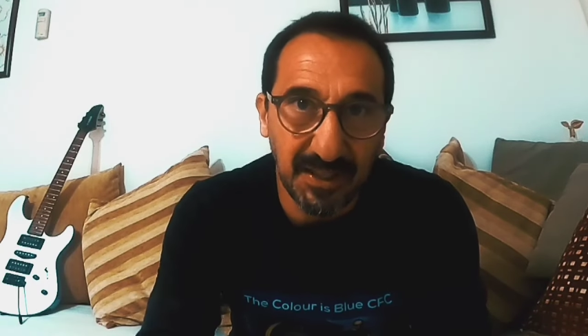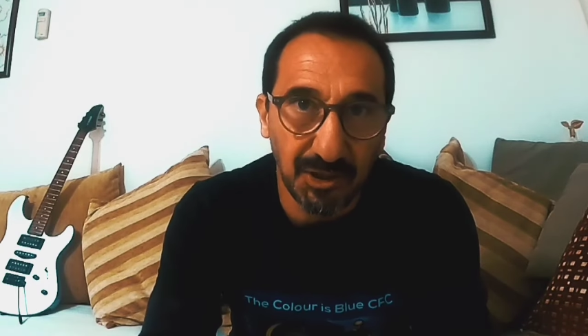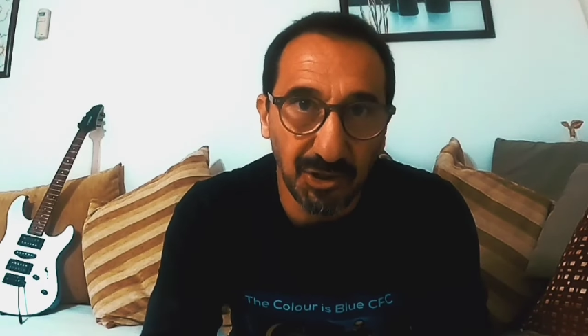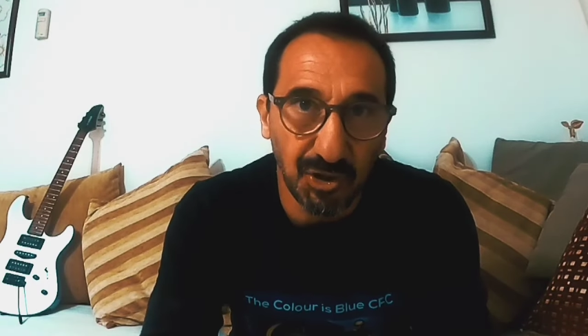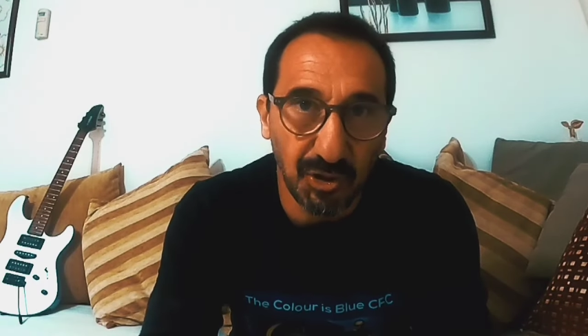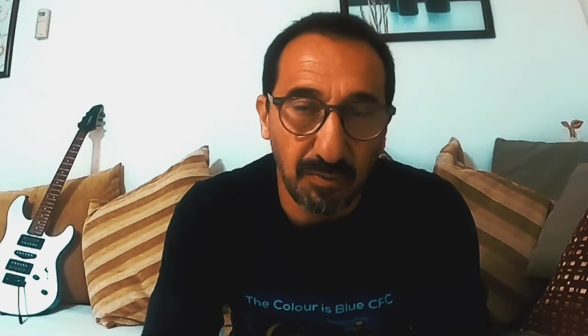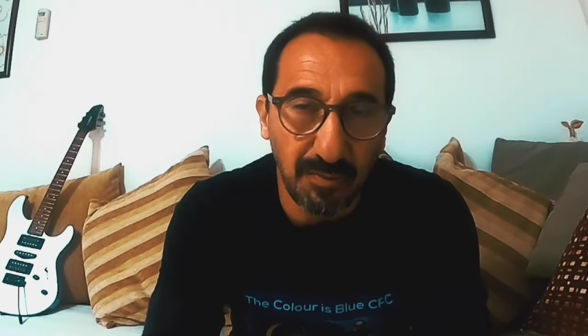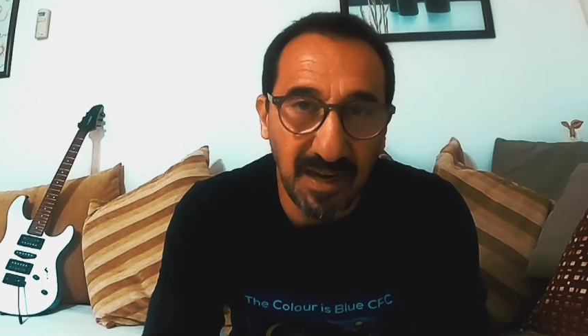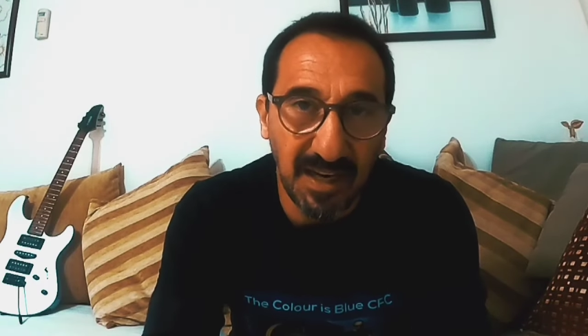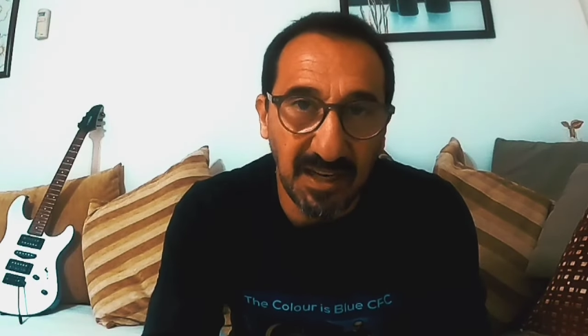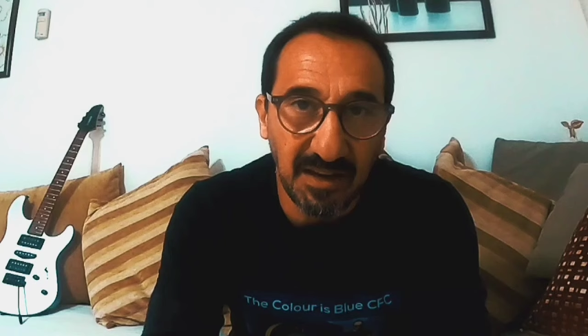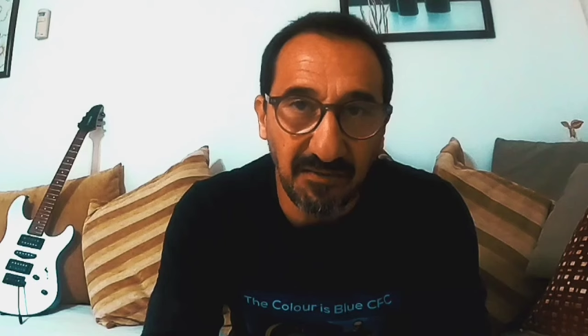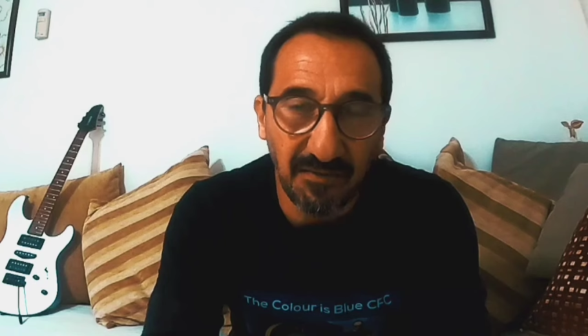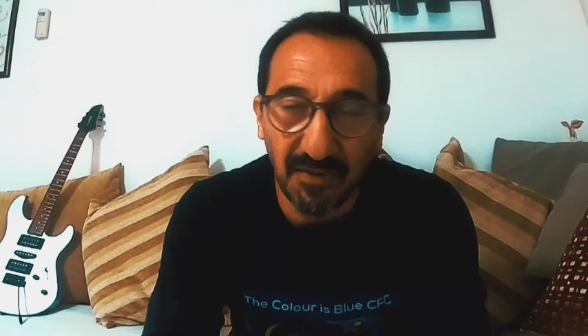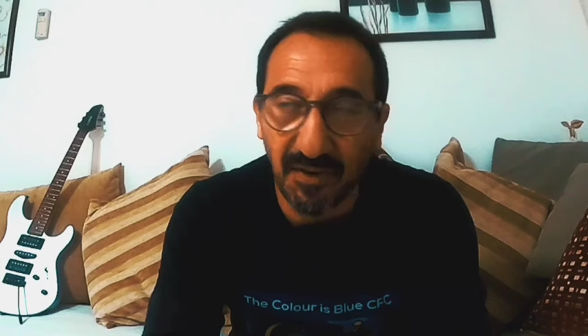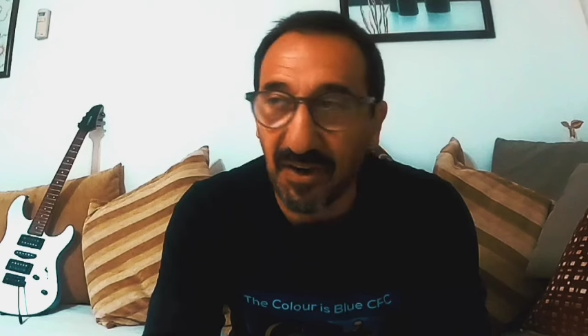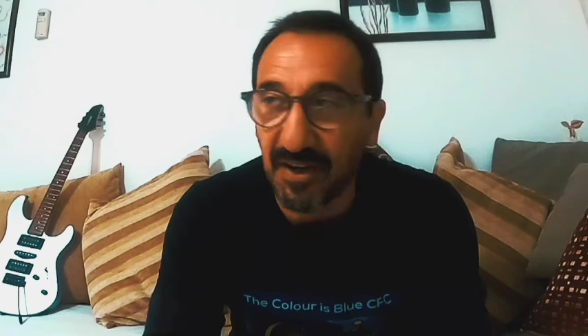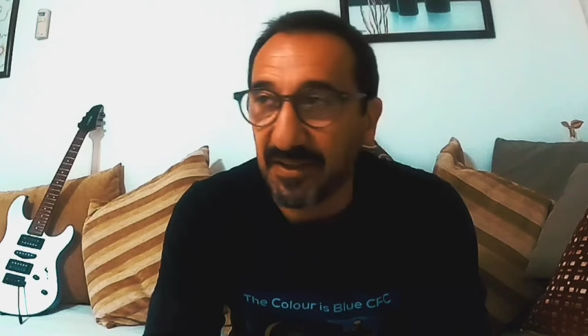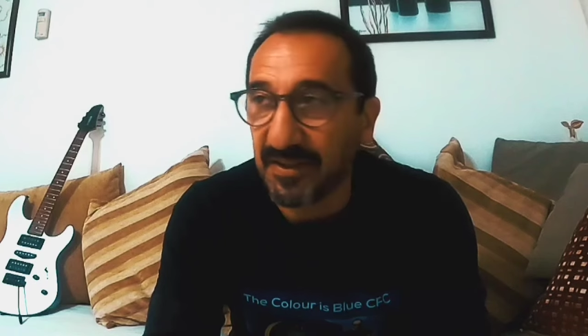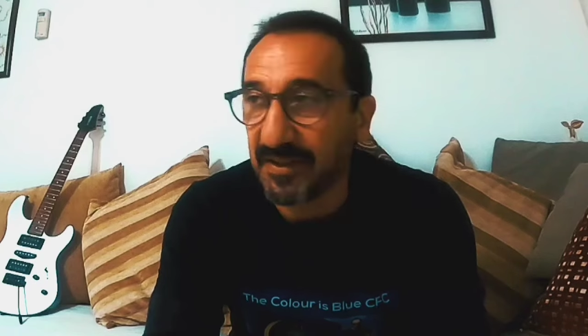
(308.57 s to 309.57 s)
Saint-Germain in
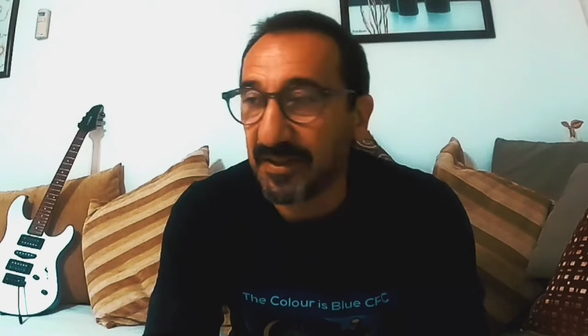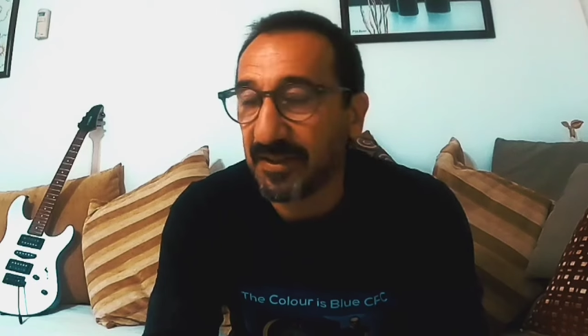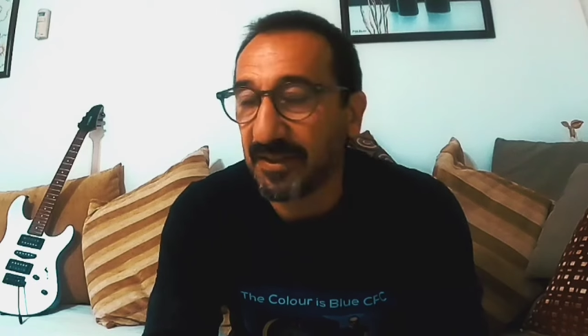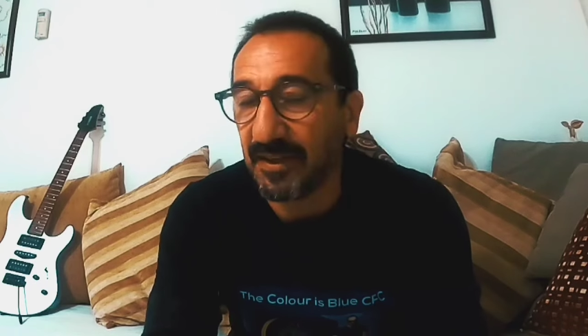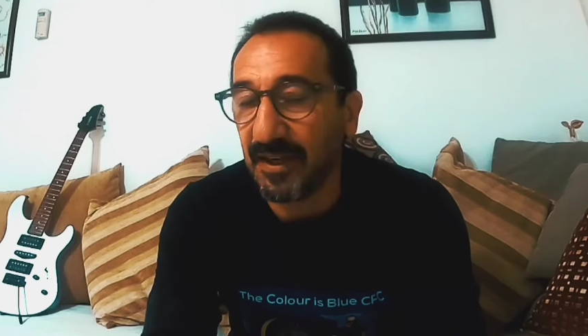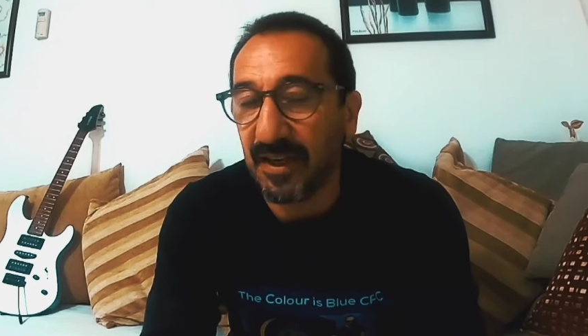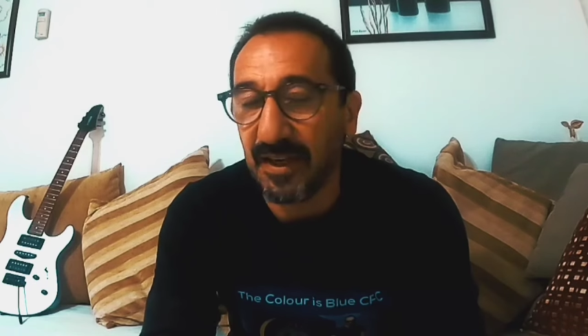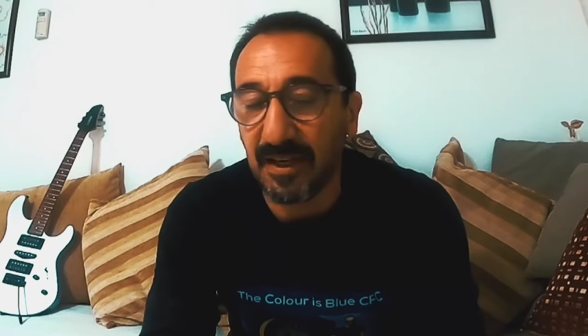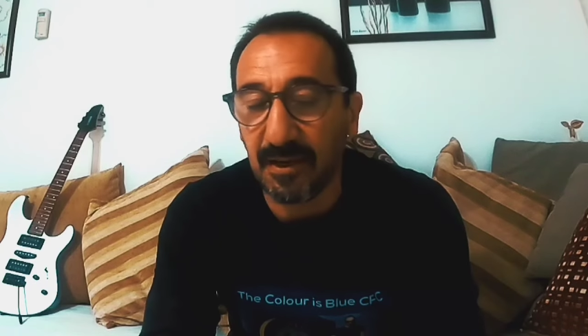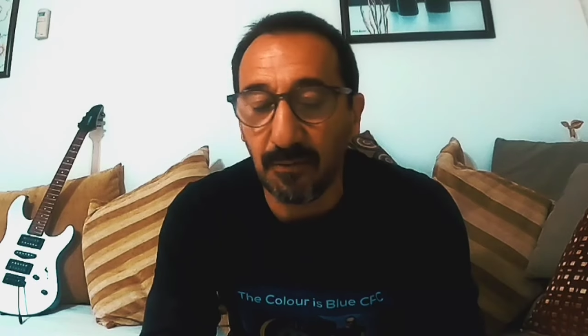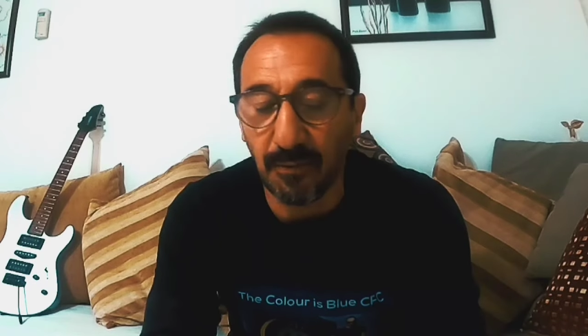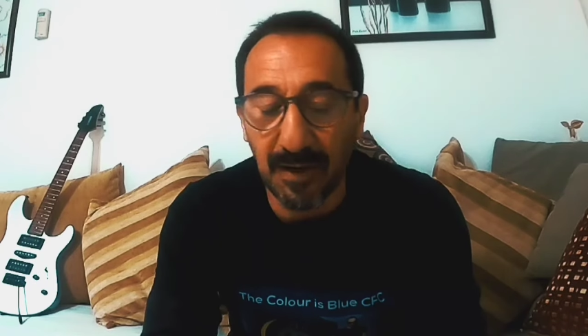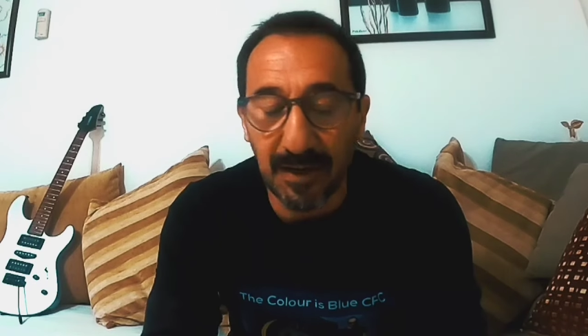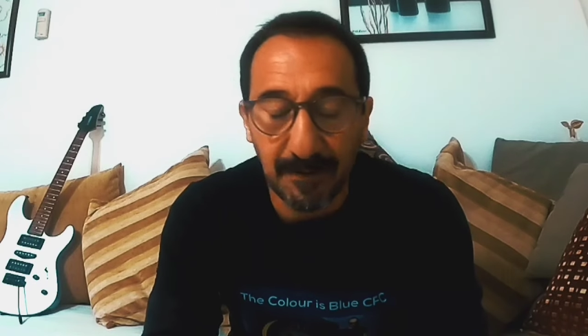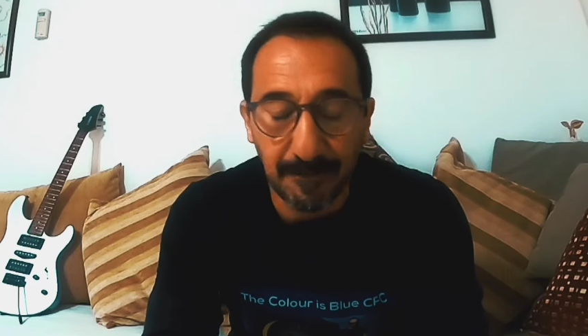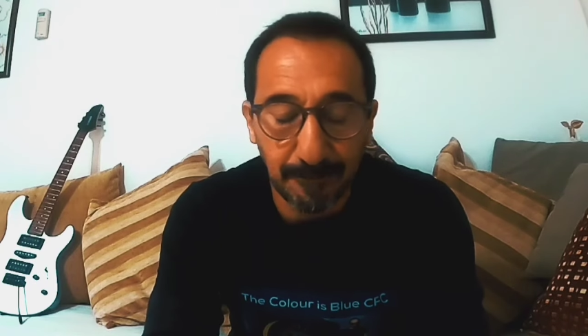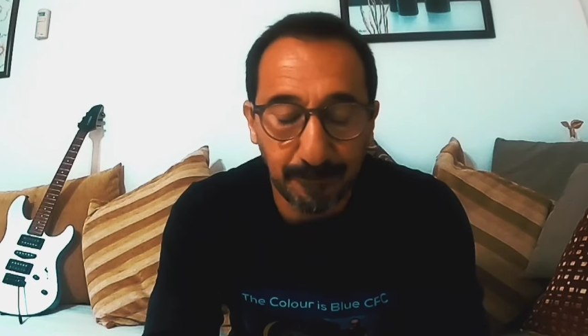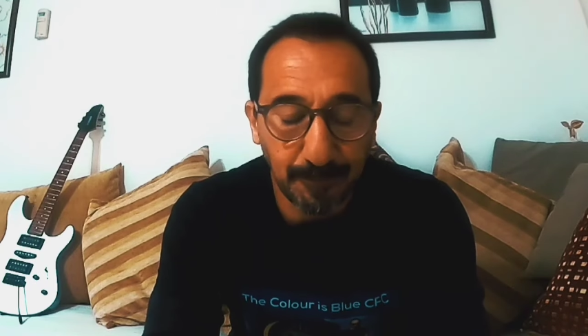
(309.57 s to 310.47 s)
France anyway.